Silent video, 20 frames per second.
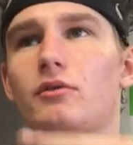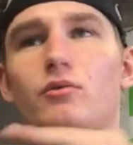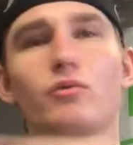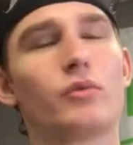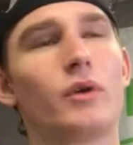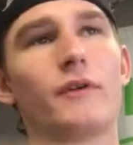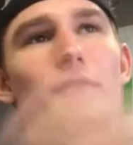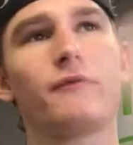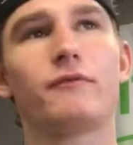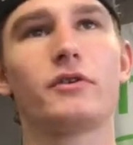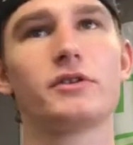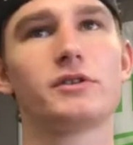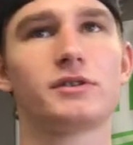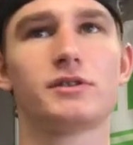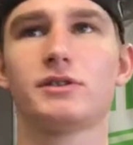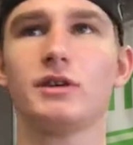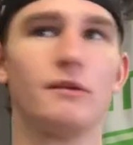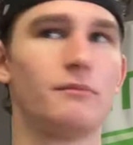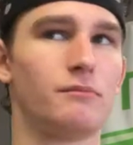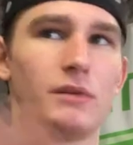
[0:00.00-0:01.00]
reference
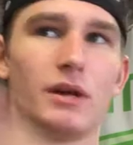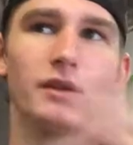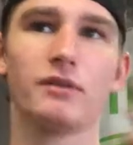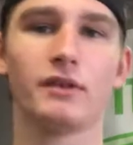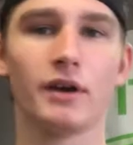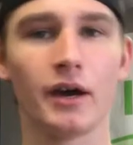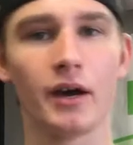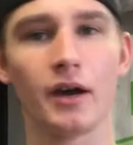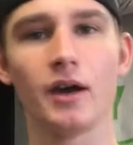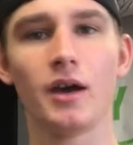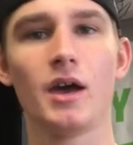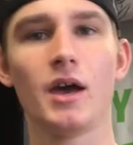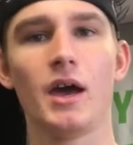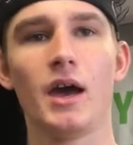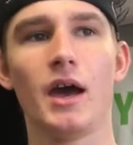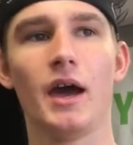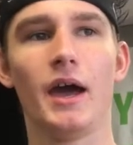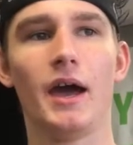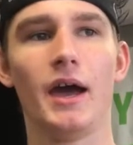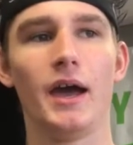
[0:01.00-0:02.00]
something like that,
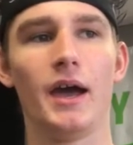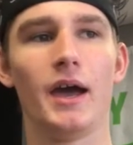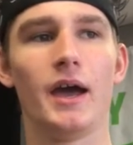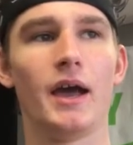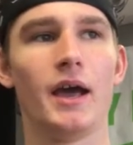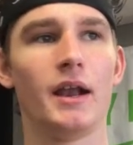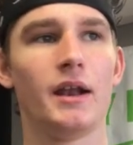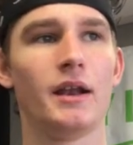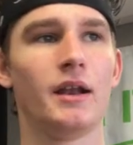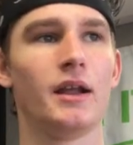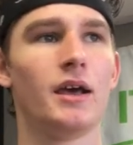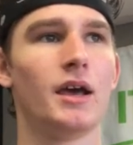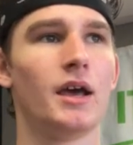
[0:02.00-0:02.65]
and